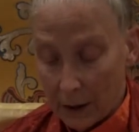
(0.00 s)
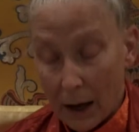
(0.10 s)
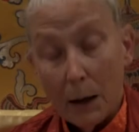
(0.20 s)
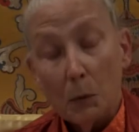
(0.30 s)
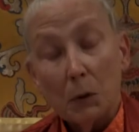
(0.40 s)

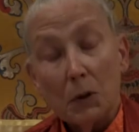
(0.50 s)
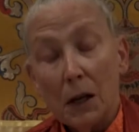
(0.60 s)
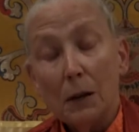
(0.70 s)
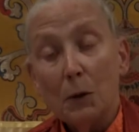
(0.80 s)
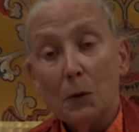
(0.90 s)
I will
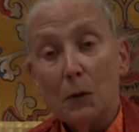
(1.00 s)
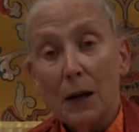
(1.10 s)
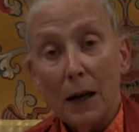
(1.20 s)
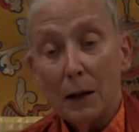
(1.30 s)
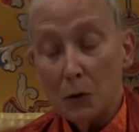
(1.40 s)
tell you
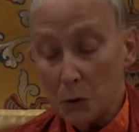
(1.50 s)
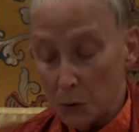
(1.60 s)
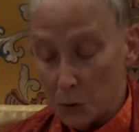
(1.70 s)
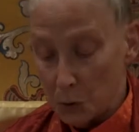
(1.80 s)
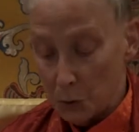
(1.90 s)
the
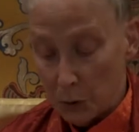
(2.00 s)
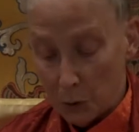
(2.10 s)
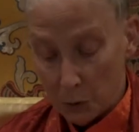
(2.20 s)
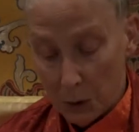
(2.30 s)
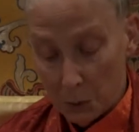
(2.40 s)
answers to the
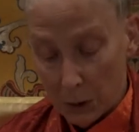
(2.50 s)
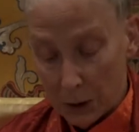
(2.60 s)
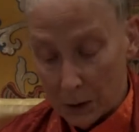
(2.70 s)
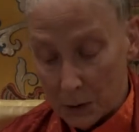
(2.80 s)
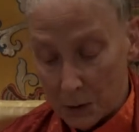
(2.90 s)
3
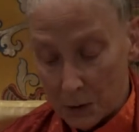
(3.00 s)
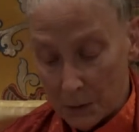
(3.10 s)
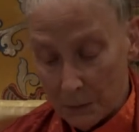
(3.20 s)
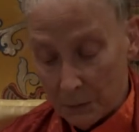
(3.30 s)
riddles,